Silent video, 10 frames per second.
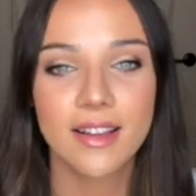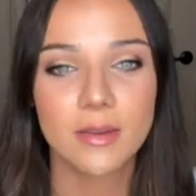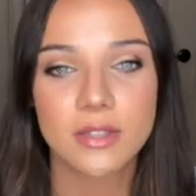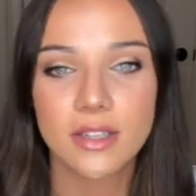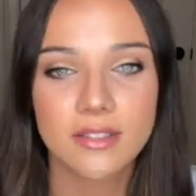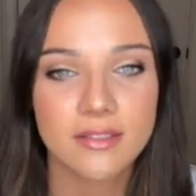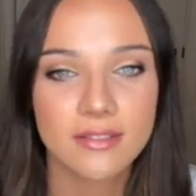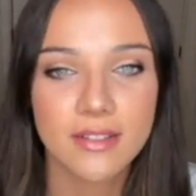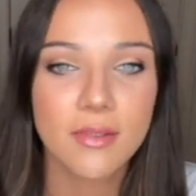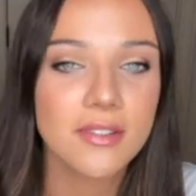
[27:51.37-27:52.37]
I'm just kidding.
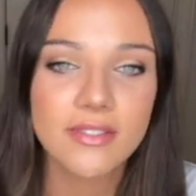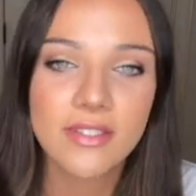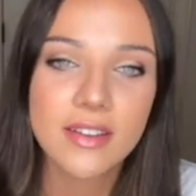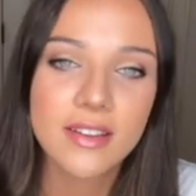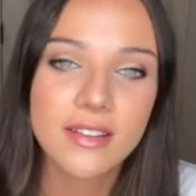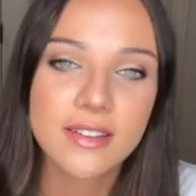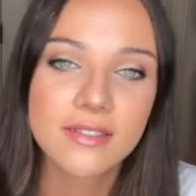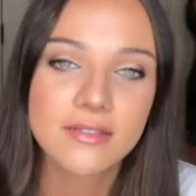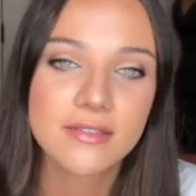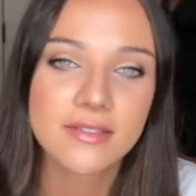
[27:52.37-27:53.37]
That wasn't funny.
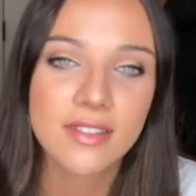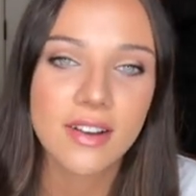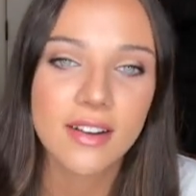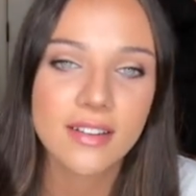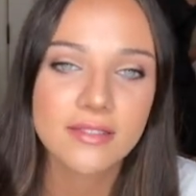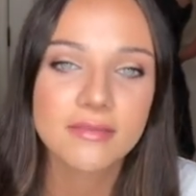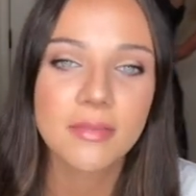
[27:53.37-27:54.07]
All right.